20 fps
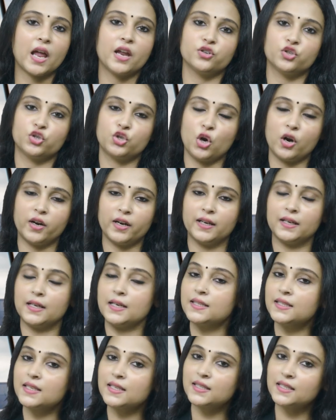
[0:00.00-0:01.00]
ensuring
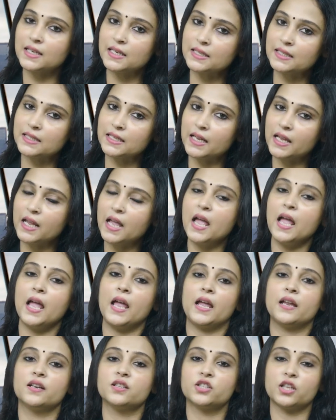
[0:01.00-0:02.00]
consistency
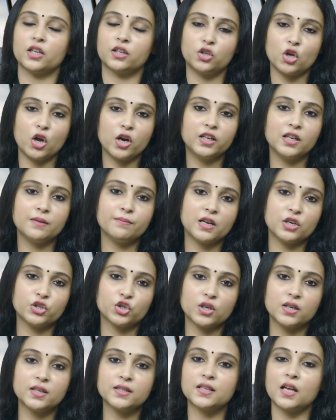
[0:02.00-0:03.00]
in security
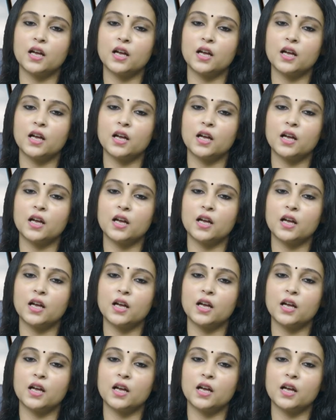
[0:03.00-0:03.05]
measures